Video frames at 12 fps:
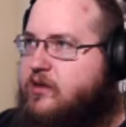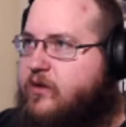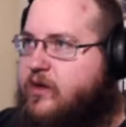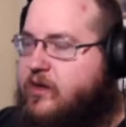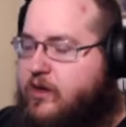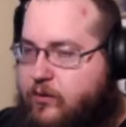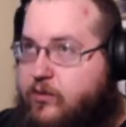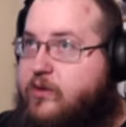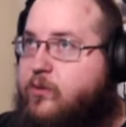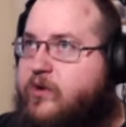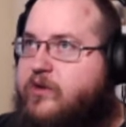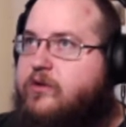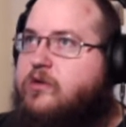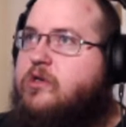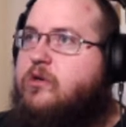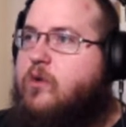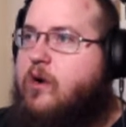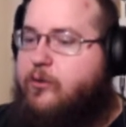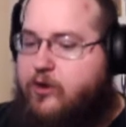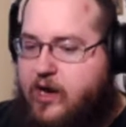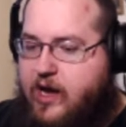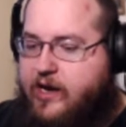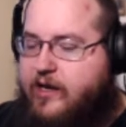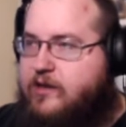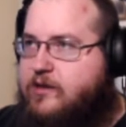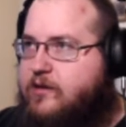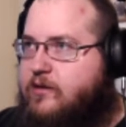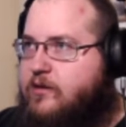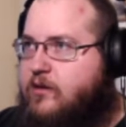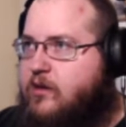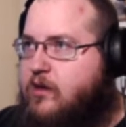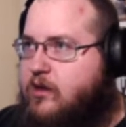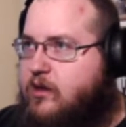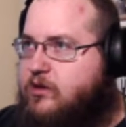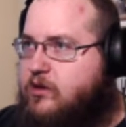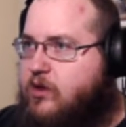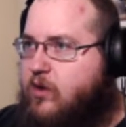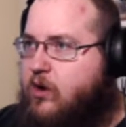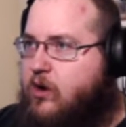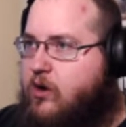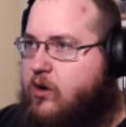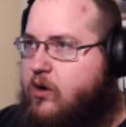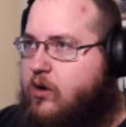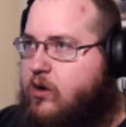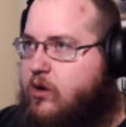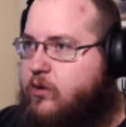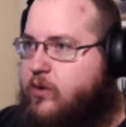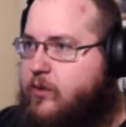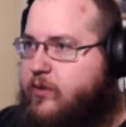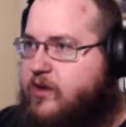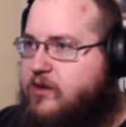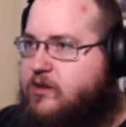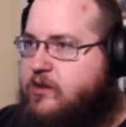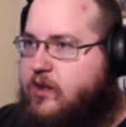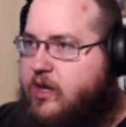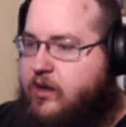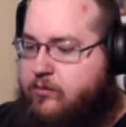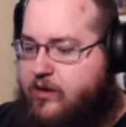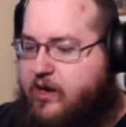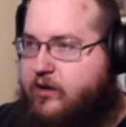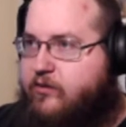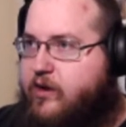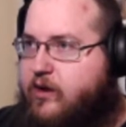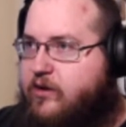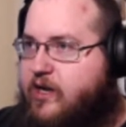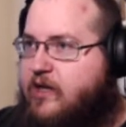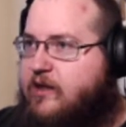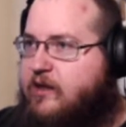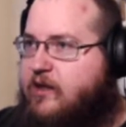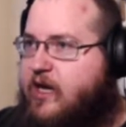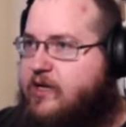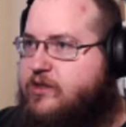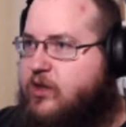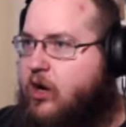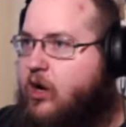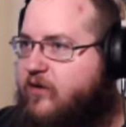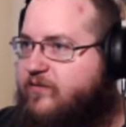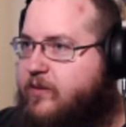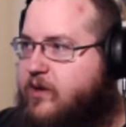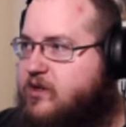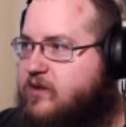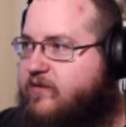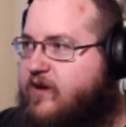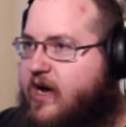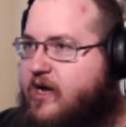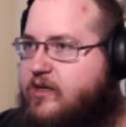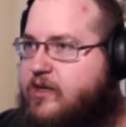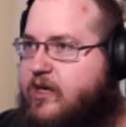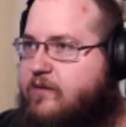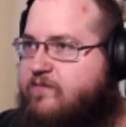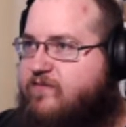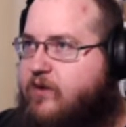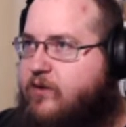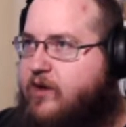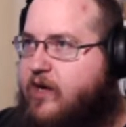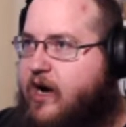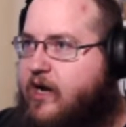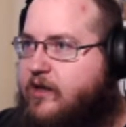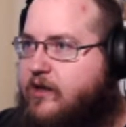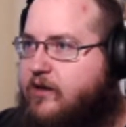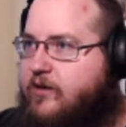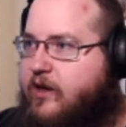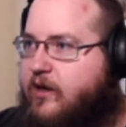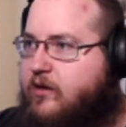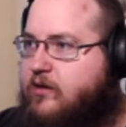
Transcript: ahead and hit Withered 2 while we're at it. Let's just go all the way west and back around, and lights off because of goddamn floating island thing.